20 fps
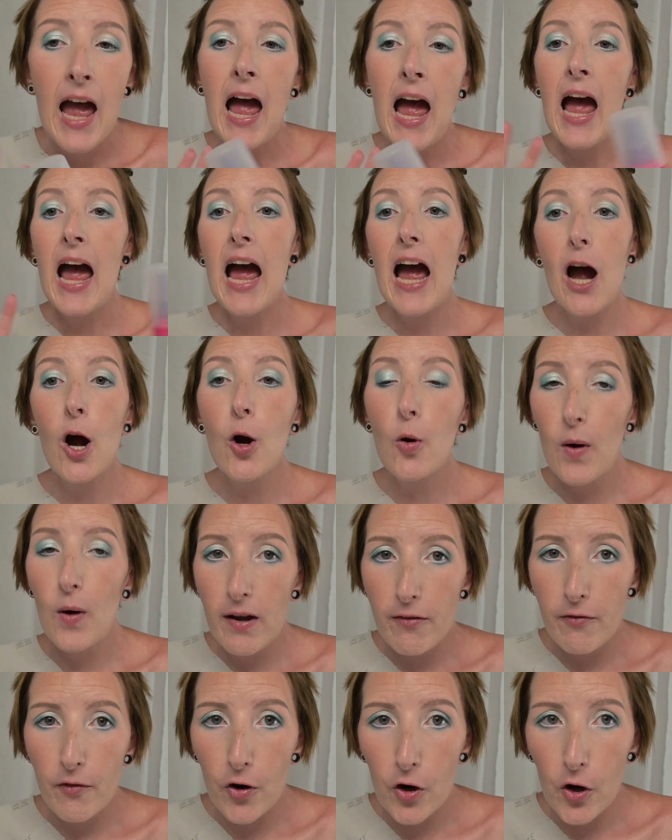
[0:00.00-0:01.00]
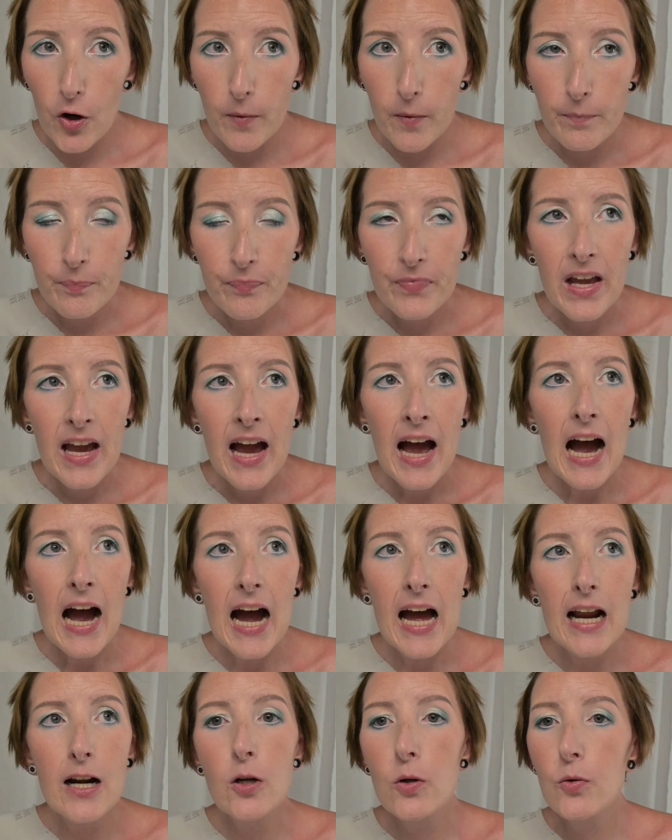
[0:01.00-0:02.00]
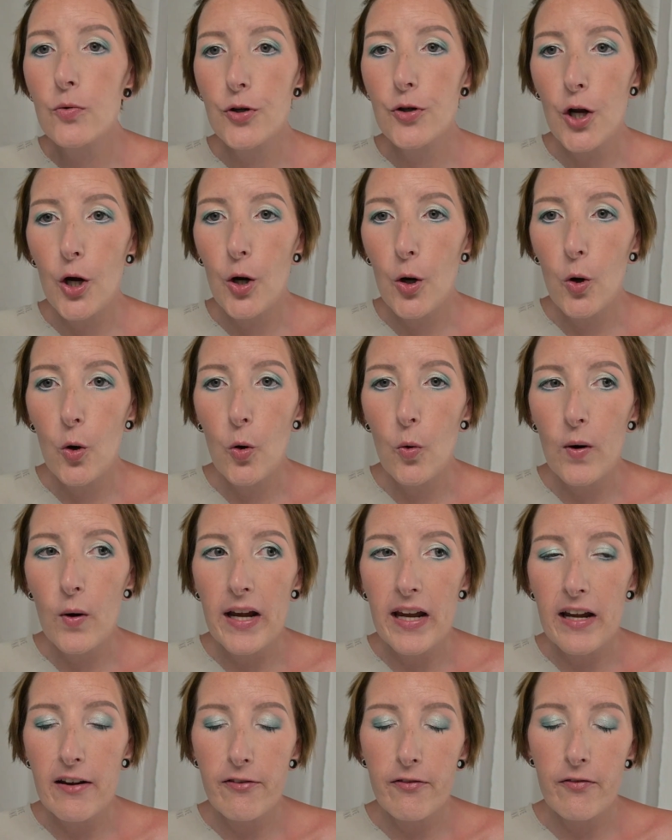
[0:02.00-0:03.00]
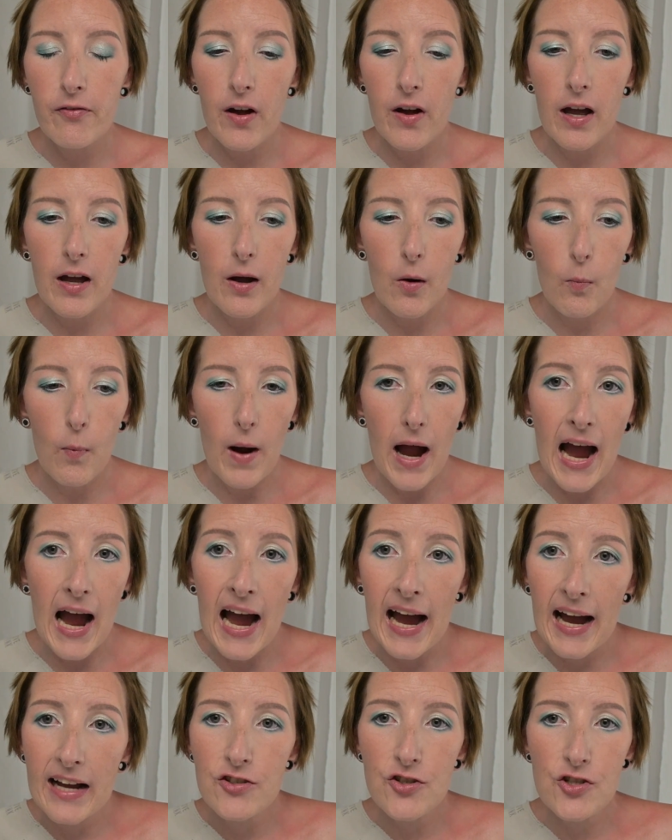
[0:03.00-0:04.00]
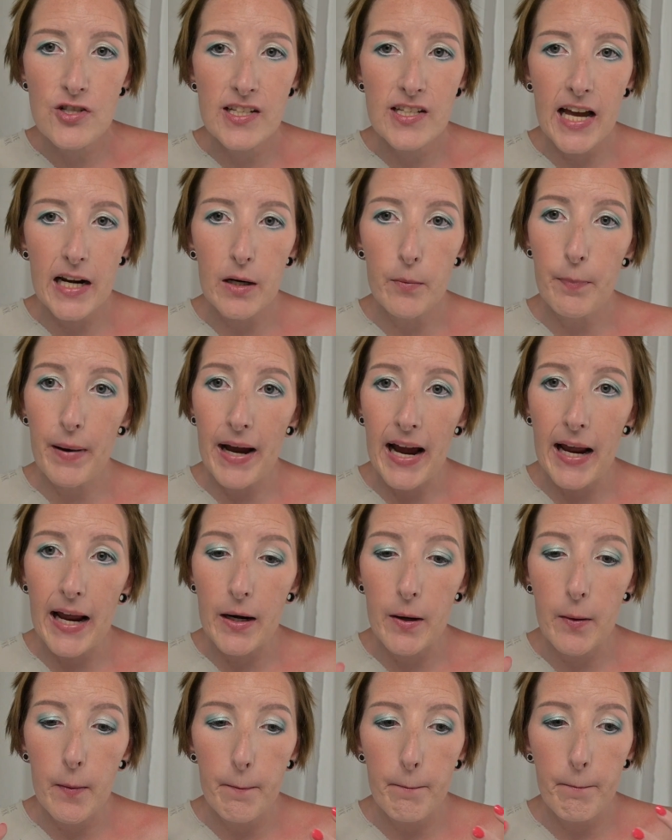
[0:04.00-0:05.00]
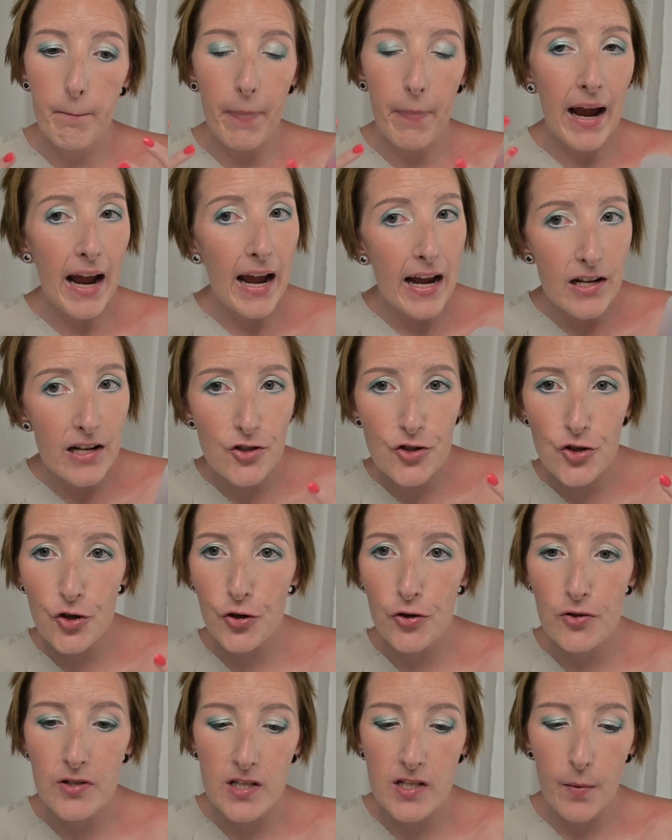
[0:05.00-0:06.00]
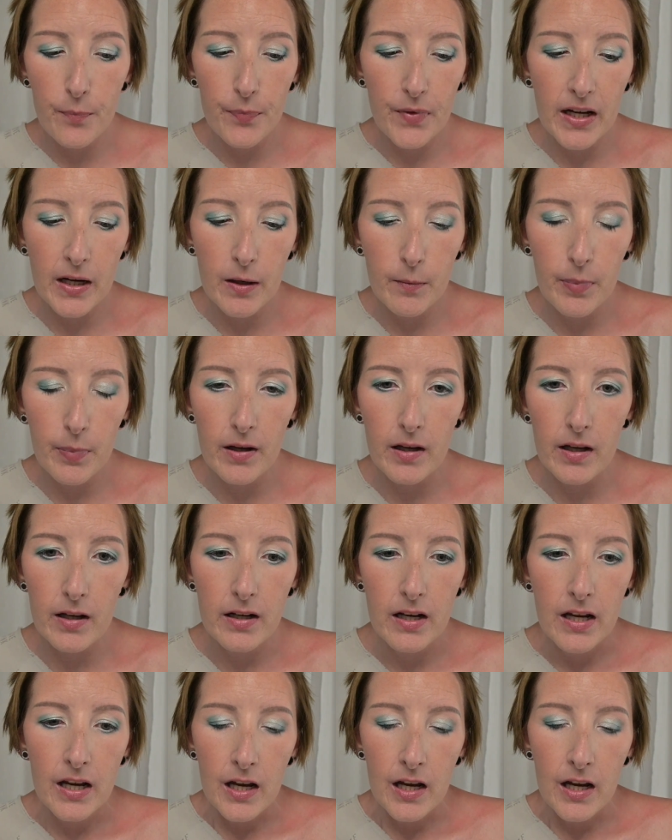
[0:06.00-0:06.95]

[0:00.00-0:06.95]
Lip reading: However, I don't know if I just got a bad batch or something, but